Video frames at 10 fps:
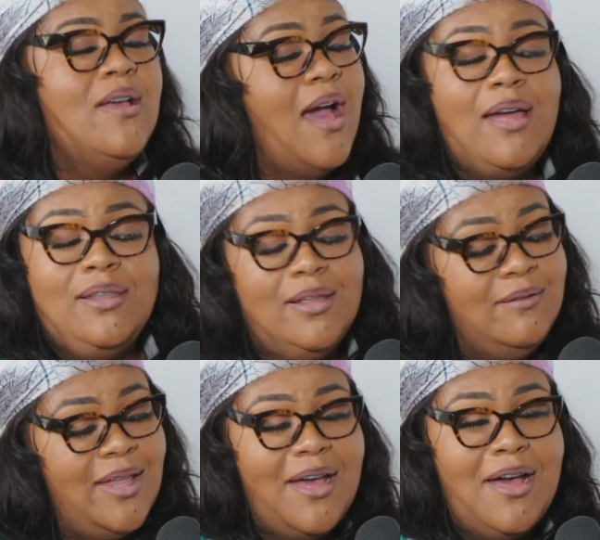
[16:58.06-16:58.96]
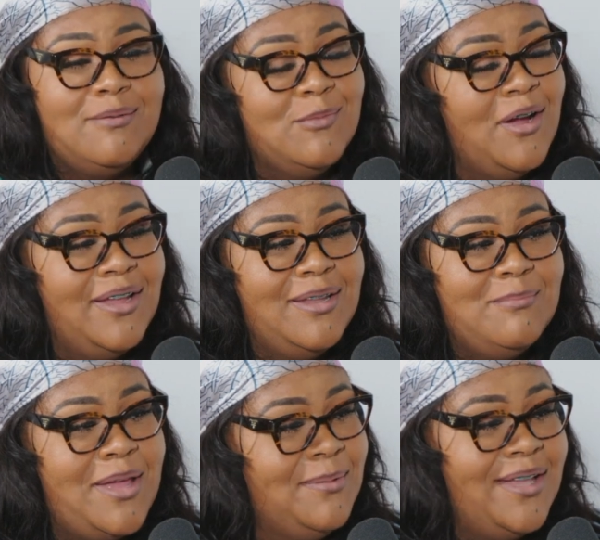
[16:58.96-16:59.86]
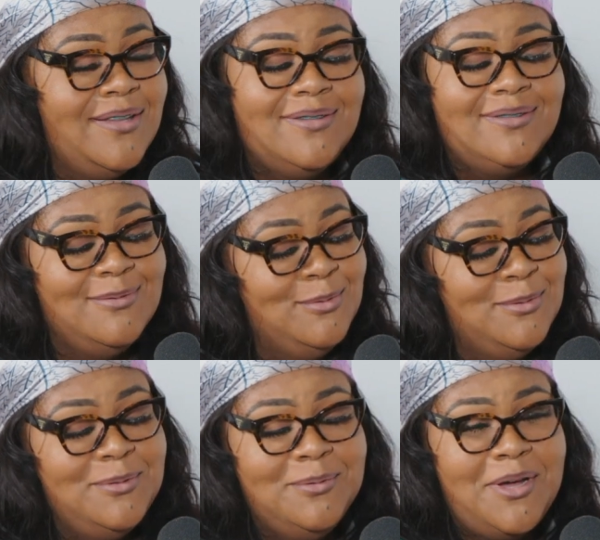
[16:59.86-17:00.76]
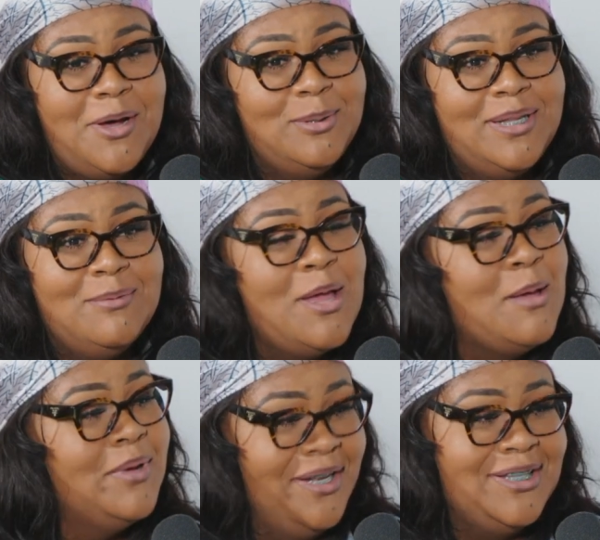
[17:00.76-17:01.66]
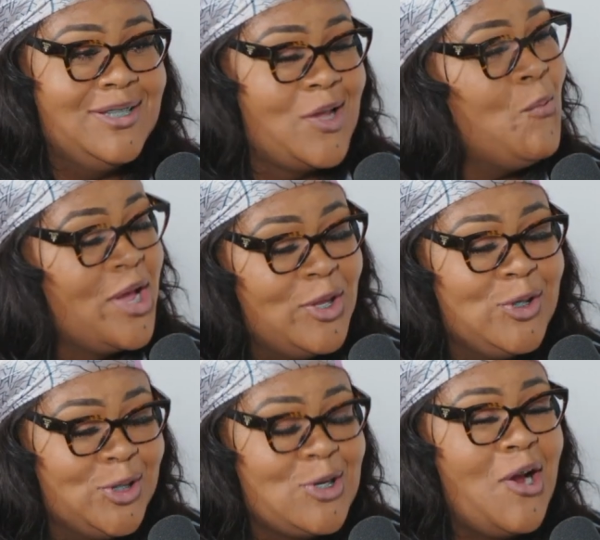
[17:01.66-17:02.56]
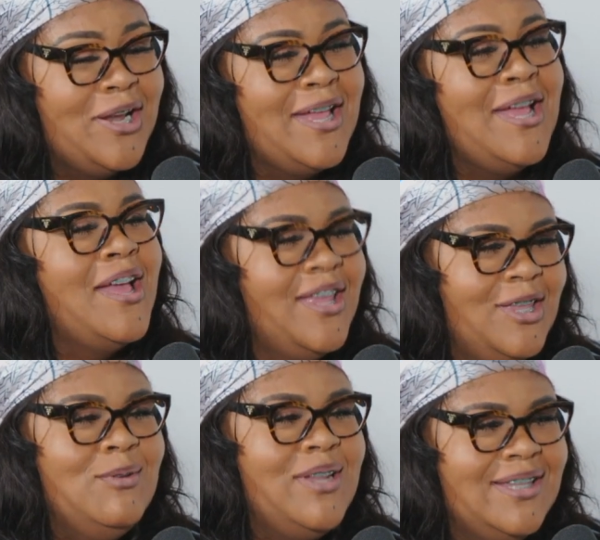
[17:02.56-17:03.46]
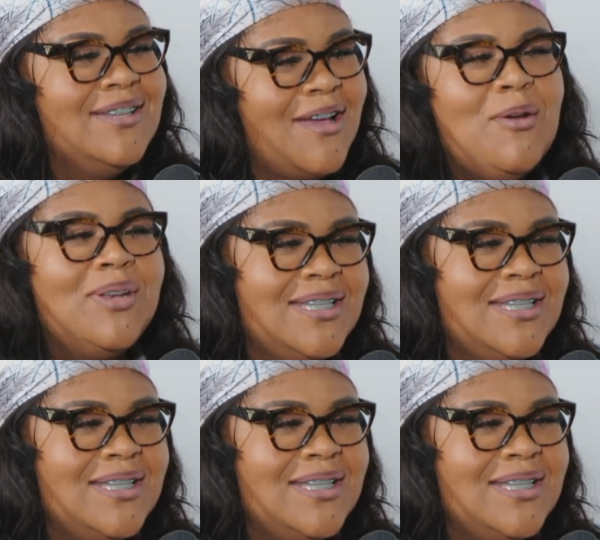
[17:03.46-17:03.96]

I love that kind of marketing, baby. That's golden. But when you're starting, you need to go to these